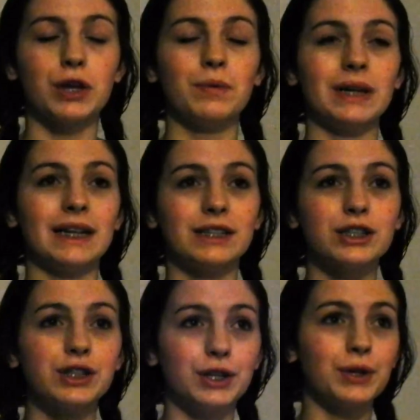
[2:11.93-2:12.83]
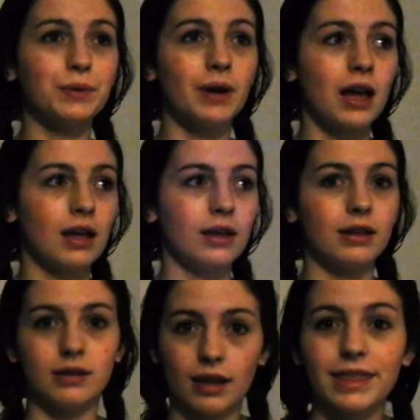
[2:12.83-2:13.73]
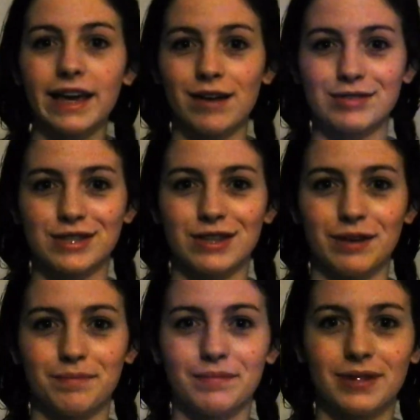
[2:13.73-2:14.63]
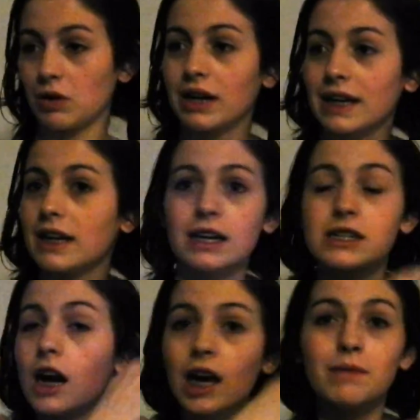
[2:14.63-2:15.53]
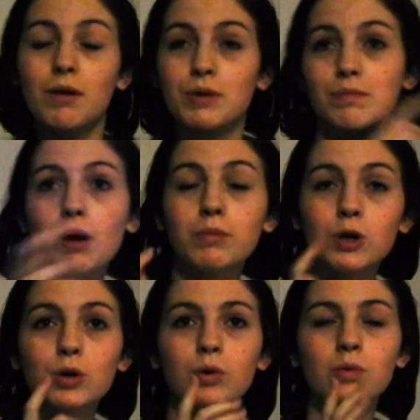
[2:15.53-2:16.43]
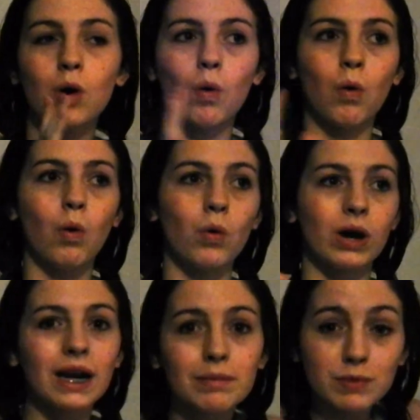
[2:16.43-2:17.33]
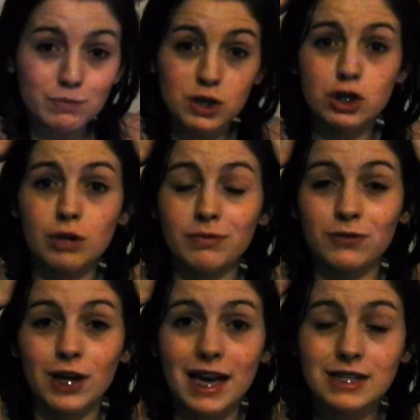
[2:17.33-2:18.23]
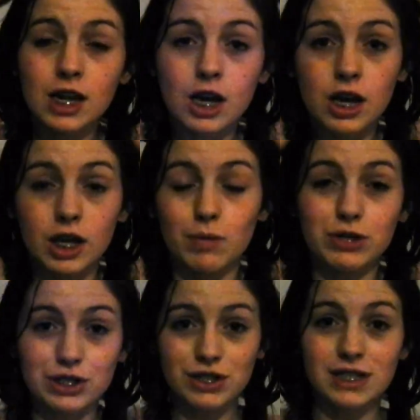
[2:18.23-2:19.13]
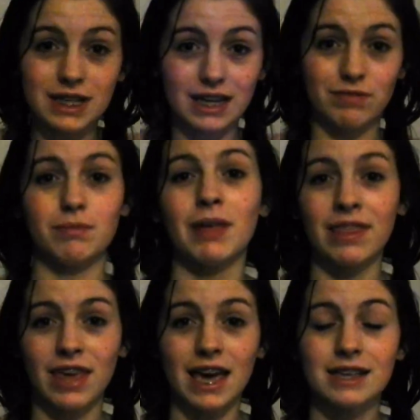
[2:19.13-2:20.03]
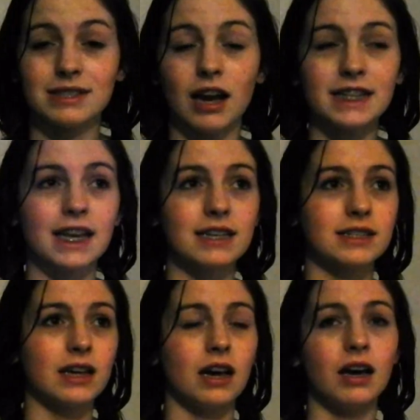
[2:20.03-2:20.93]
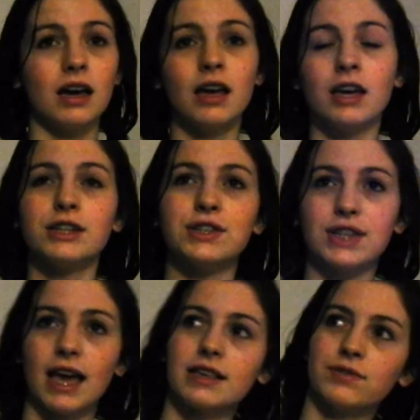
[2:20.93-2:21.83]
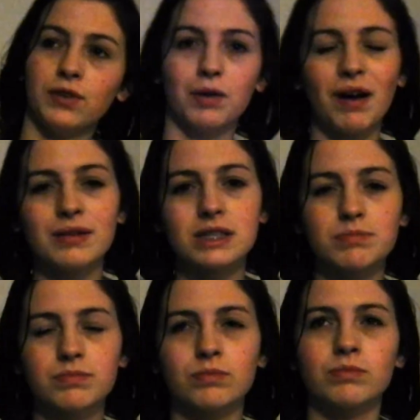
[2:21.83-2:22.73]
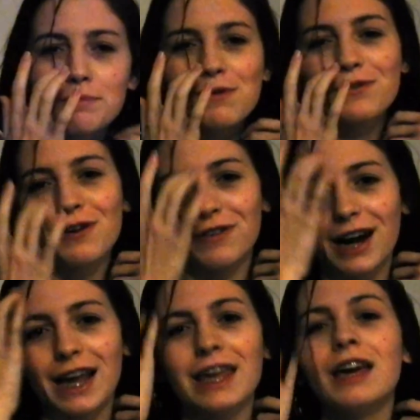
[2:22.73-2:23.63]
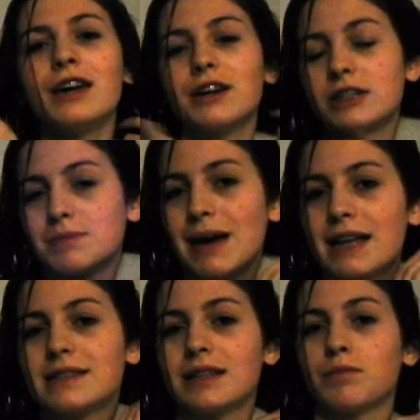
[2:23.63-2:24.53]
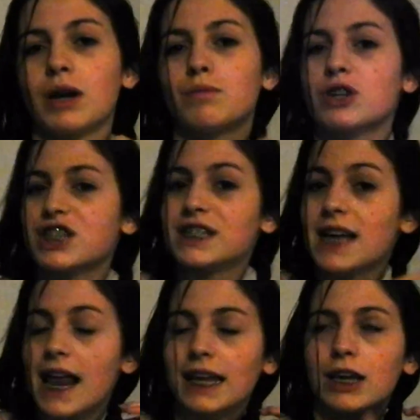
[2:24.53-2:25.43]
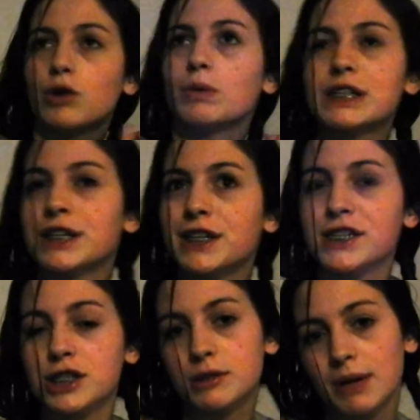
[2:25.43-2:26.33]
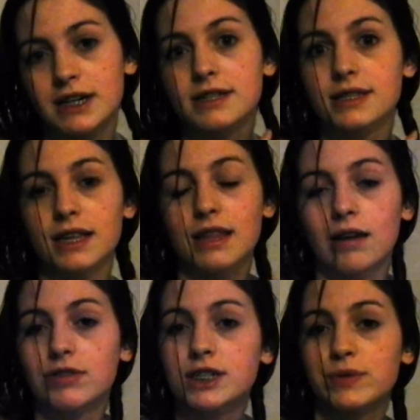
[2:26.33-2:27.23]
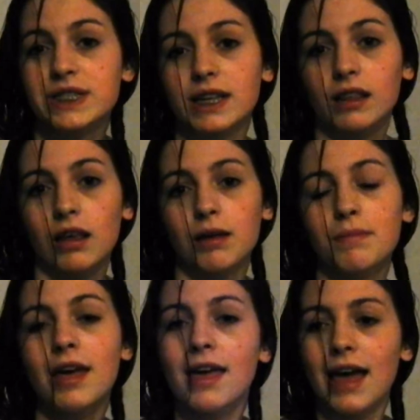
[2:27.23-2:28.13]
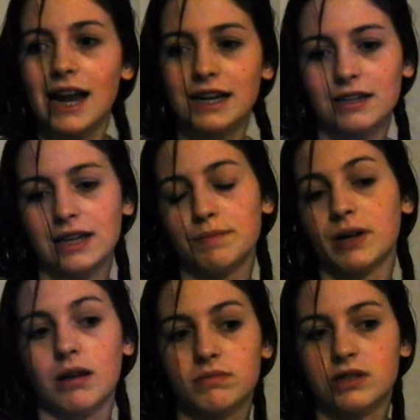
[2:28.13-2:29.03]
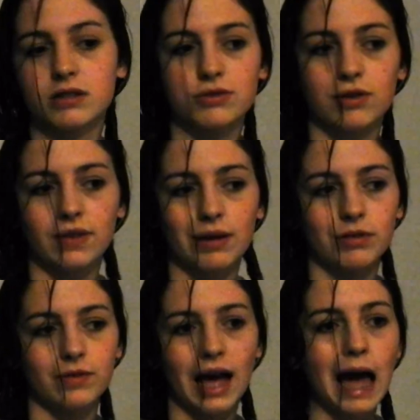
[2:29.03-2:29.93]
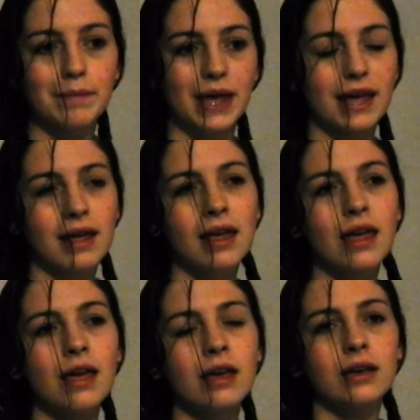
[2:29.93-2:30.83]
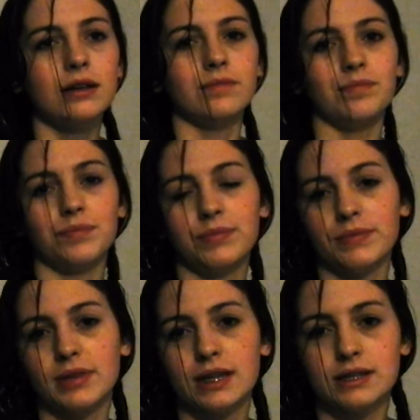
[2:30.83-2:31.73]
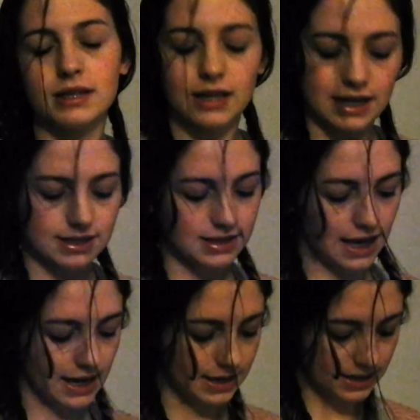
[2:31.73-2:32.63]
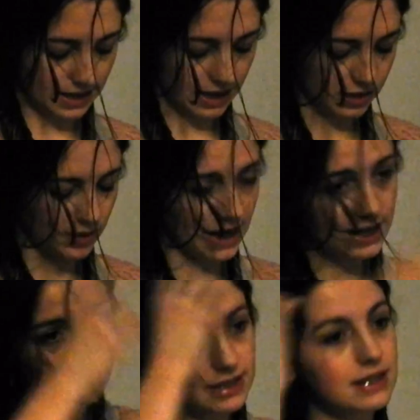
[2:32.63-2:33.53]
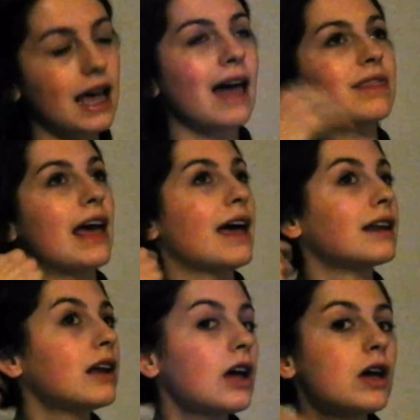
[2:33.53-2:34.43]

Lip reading: You need to do nothing else to them. You're not going to tie them up with a bubble or clip them to the top of your head. You are just going to leave them like this. I tend to do this a few hours before I go to bed, so then while I'm watching telly or watching YouTube, I just sit there retwisting them, and it becomes just sort of out of habit so that it stays in their twists. And then